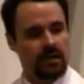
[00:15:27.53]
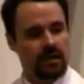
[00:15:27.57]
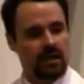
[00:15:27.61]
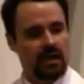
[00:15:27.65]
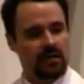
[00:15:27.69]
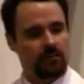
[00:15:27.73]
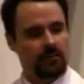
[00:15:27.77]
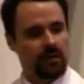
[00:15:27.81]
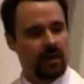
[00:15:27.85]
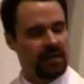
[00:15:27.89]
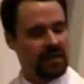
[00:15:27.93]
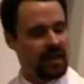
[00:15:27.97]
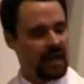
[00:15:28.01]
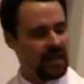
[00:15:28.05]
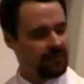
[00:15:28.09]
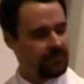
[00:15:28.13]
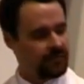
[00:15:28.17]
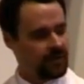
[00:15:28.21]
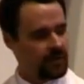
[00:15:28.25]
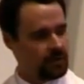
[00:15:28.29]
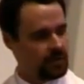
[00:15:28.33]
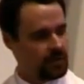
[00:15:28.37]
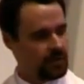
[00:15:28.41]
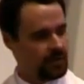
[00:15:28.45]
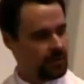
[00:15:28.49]
And by that
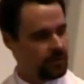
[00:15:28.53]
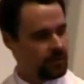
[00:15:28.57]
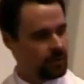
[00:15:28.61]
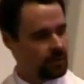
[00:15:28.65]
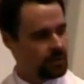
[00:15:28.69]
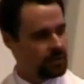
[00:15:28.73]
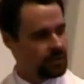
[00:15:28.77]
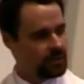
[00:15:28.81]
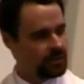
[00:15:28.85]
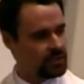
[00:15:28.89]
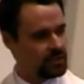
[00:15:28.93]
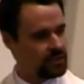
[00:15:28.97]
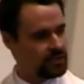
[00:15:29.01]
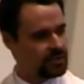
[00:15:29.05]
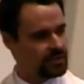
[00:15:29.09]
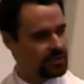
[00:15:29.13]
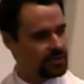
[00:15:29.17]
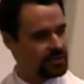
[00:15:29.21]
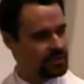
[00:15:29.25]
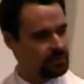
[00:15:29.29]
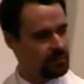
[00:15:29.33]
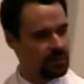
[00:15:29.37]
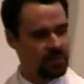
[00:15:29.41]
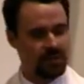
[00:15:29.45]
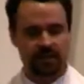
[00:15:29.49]
very authority, Jesus
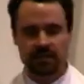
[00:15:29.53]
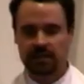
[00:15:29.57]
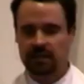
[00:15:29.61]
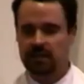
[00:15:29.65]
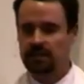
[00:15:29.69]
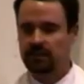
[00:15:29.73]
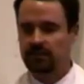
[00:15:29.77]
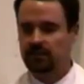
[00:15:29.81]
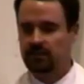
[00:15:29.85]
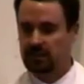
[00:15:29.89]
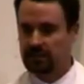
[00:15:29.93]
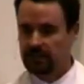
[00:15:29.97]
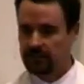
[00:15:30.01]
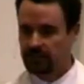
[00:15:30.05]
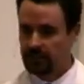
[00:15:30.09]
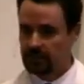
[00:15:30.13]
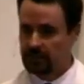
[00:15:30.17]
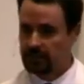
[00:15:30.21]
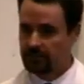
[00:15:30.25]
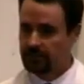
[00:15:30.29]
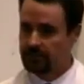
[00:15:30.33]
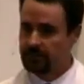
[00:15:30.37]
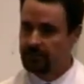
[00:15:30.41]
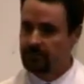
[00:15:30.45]
speaks us forgiven.